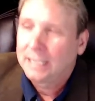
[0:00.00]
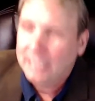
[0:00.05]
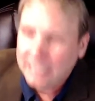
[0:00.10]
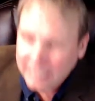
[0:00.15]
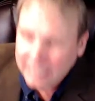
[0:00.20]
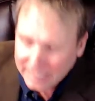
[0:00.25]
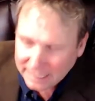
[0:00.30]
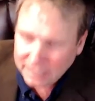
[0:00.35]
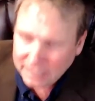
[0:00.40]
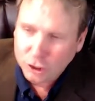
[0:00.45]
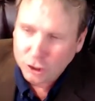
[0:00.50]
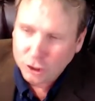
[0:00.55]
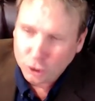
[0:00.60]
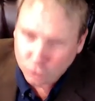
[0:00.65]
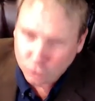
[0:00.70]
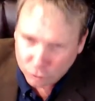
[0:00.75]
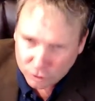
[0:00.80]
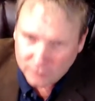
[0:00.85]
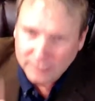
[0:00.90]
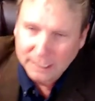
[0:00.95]
it
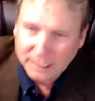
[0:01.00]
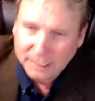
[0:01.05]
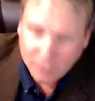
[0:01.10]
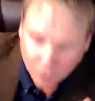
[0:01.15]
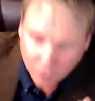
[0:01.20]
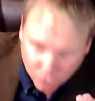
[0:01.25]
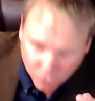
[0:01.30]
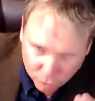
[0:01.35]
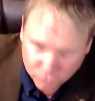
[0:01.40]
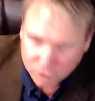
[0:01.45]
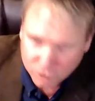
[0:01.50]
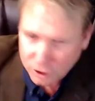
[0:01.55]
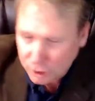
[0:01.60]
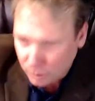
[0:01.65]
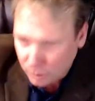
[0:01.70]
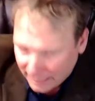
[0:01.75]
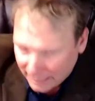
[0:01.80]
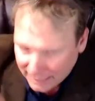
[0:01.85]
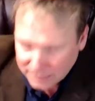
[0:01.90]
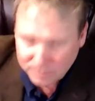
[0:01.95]
usually goes to,
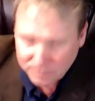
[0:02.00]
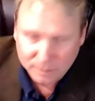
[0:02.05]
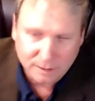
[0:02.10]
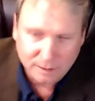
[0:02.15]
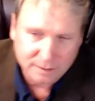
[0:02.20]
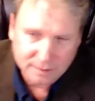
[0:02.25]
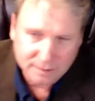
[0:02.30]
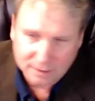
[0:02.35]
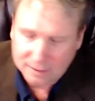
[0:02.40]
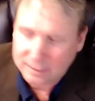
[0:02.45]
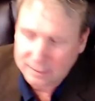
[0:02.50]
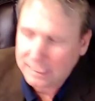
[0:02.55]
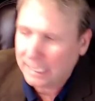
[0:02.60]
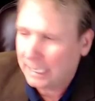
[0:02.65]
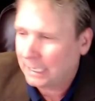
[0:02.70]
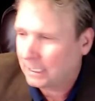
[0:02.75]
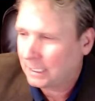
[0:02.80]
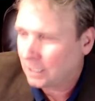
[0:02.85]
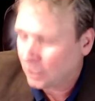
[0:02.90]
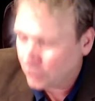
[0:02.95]
as Melissa
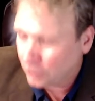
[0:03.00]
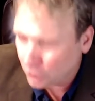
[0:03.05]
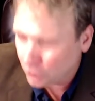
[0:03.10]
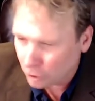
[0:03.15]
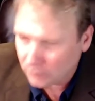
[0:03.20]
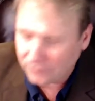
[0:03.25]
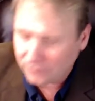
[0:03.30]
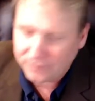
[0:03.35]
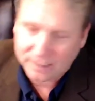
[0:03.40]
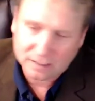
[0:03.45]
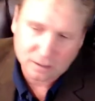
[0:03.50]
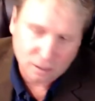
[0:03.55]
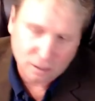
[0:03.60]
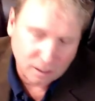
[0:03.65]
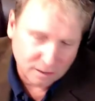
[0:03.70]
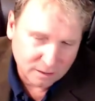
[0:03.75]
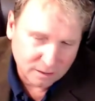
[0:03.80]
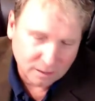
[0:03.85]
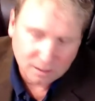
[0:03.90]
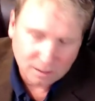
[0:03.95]
said, attorney fees,
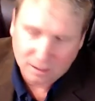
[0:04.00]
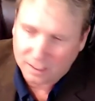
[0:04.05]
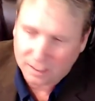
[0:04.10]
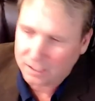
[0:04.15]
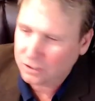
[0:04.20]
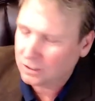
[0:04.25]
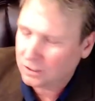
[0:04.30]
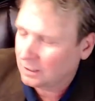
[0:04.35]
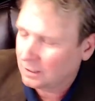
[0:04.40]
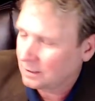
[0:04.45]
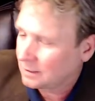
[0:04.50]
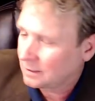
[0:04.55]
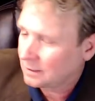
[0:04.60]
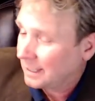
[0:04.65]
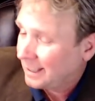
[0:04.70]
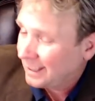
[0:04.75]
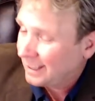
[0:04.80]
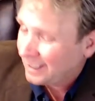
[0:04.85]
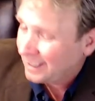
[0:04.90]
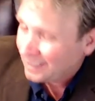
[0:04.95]
cost of collections,
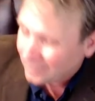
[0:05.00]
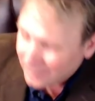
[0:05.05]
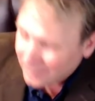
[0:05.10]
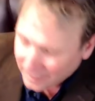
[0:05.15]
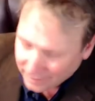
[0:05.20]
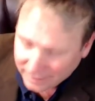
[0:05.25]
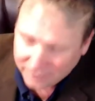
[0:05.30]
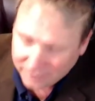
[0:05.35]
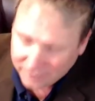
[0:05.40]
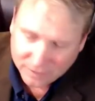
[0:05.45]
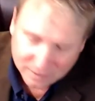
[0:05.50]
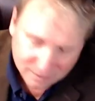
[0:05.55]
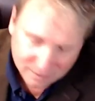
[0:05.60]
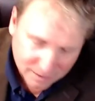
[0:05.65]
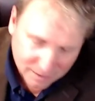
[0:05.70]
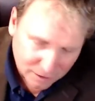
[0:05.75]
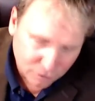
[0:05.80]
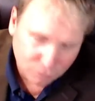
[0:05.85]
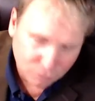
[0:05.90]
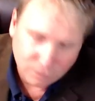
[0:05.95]
then late fees,
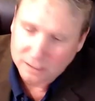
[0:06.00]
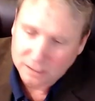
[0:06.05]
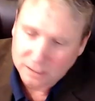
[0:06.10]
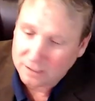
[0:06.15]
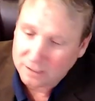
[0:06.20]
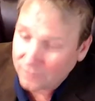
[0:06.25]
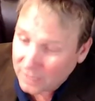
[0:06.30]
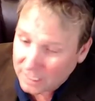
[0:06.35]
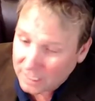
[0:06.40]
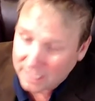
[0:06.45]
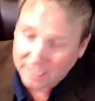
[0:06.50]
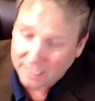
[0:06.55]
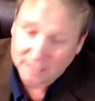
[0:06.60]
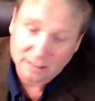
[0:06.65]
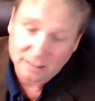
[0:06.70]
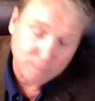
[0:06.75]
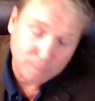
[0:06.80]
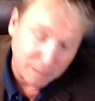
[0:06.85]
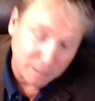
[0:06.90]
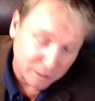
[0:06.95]
interest, fines,
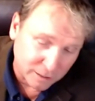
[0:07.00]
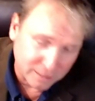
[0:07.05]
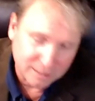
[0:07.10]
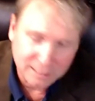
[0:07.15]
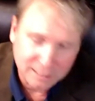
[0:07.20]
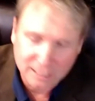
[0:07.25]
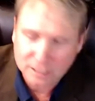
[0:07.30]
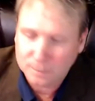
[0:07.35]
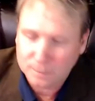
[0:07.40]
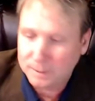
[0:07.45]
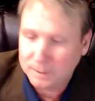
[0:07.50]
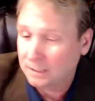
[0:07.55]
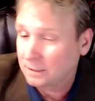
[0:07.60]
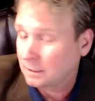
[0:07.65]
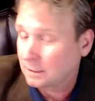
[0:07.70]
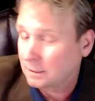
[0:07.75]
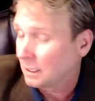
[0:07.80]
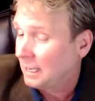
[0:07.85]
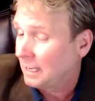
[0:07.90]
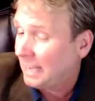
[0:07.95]
special
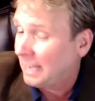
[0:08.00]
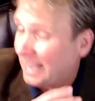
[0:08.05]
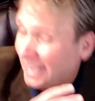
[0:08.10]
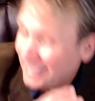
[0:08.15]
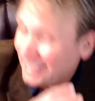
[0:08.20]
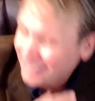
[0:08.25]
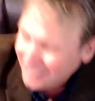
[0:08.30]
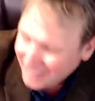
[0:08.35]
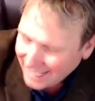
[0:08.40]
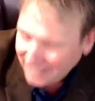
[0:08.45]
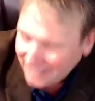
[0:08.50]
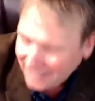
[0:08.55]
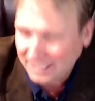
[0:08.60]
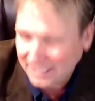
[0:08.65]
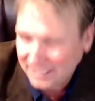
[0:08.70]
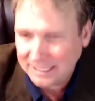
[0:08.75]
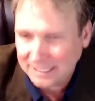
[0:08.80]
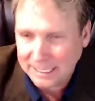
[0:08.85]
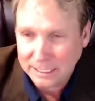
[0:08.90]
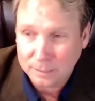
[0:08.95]
assessments, and then the
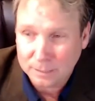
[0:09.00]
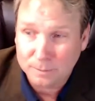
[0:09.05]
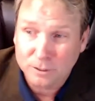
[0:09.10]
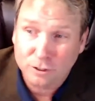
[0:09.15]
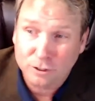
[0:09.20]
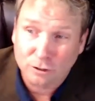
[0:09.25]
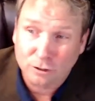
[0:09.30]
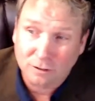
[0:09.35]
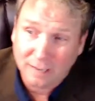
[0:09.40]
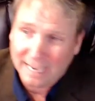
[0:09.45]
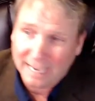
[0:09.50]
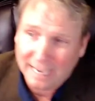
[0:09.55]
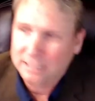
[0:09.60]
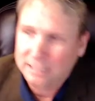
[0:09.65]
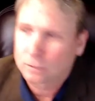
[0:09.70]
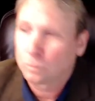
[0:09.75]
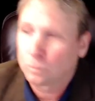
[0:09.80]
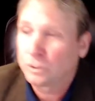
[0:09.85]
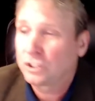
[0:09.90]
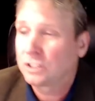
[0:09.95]
assessments are
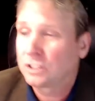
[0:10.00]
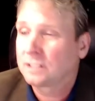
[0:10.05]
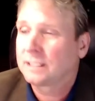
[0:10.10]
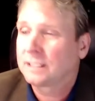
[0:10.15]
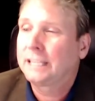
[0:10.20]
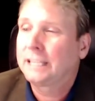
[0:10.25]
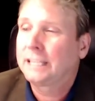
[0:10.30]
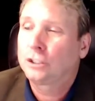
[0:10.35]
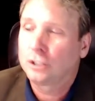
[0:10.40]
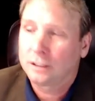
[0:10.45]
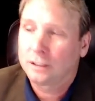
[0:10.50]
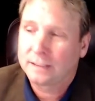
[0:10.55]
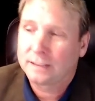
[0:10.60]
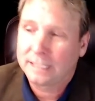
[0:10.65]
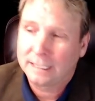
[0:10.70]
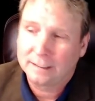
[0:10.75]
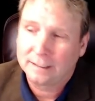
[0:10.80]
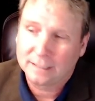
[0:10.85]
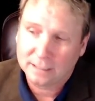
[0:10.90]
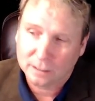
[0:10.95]
last, which is a good
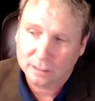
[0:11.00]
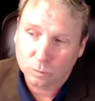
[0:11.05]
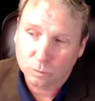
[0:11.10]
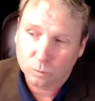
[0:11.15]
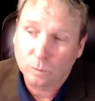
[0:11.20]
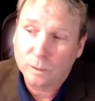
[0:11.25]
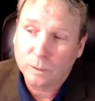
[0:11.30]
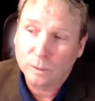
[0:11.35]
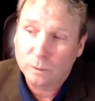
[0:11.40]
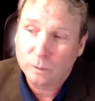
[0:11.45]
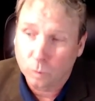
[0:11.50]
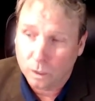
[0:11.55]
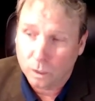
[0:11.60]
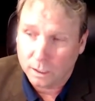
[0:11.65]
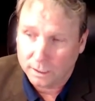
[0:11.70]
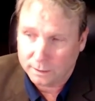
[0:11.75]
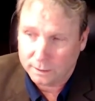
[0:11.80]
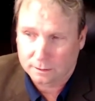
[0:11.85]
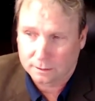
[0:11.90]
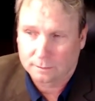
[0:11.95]
thing. This is what we
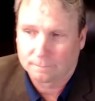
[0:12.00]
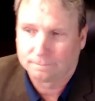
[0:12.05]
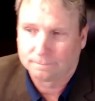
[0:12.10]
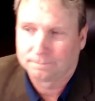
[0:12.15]
want.